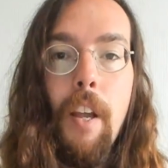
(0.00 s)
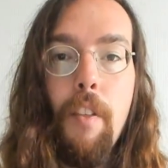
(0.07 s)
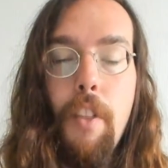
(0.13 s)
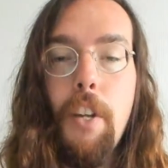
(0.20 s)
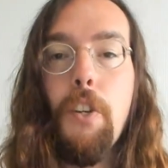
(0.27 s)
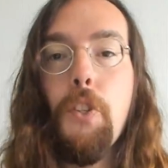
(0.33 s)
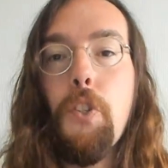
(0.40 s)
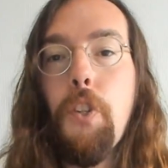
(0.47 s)

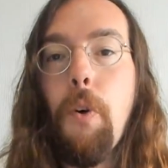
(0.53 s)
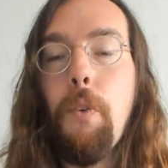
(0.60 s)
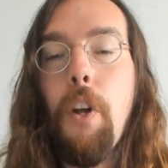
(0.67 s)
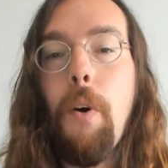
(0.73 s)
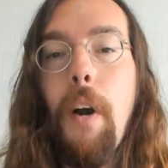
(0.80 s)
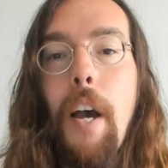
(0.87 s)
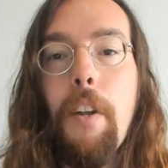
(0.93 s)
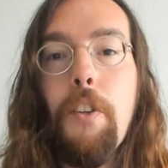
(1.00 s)
they just don't
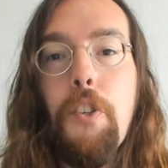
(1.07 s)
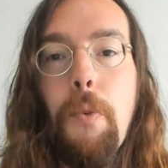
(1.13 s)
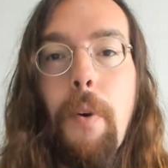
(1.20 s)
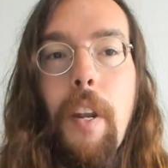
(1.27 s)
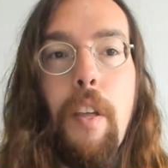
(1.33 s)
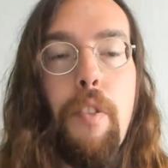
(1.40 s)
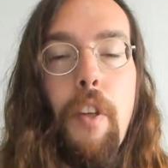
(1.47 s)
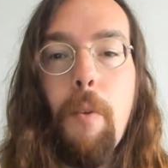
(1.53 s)
know how to do
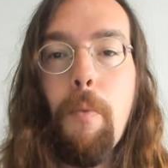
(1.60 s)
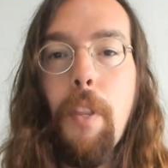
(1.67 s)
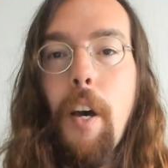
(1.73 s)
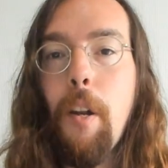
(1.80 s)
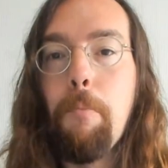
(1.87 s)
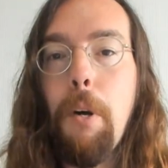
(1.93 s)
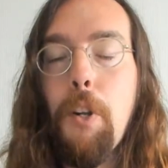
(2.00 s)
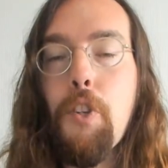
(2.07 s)
anything
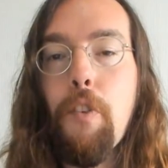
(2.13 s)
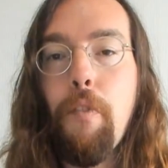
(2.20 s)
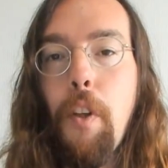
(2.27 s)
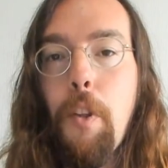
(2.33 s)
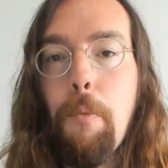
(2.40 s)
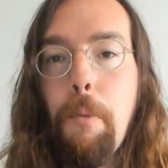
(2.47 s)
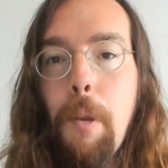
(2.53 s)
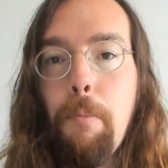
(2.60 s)
without a bunch of
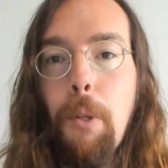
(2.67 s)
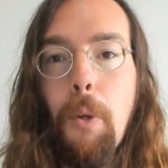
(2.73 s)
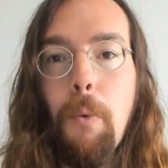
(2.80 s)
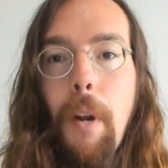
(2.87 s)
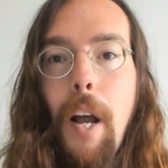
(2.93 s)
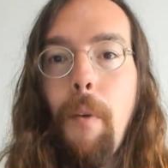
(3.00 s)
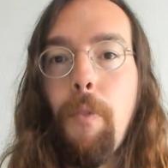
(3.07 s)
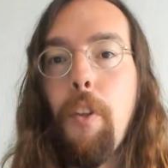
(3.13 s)
other people
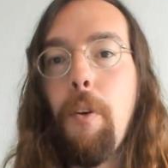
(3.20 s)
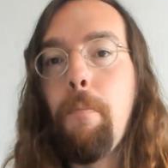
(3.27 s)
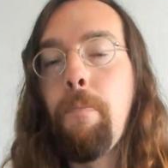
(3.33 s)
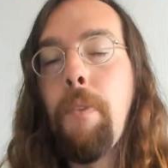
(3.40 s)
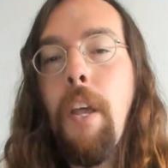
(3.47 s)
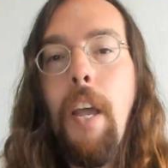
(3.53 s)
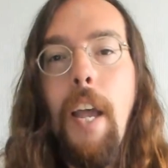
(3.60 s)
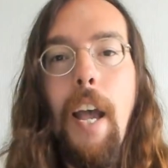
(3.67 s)
around them
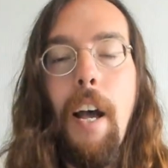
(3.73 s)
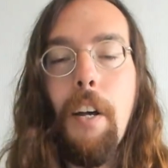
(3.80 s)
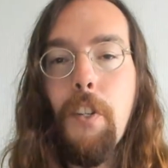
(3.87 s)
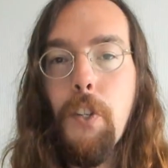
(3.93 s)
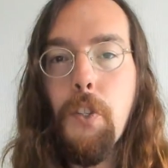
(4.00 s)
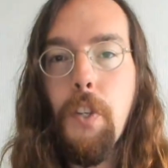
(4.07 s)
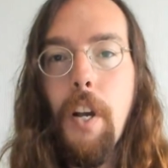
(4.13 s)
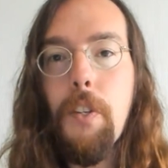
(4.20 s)
uh,
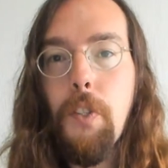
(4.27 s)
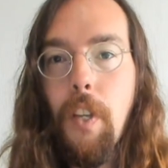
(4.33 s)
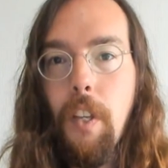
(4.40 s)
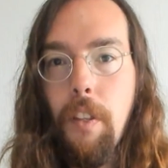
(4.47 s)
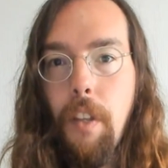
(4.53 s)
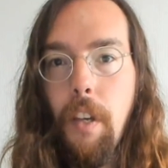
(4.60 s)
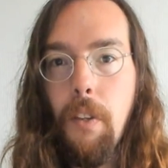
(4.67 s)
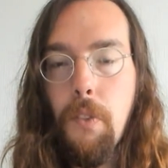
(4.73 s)
discussing
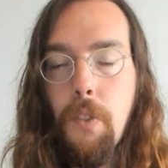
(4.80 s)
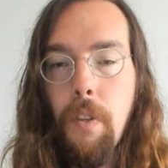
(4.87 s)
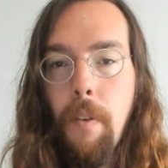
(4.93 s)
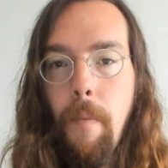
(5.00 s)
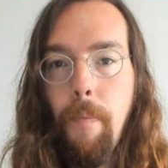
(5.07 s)
things,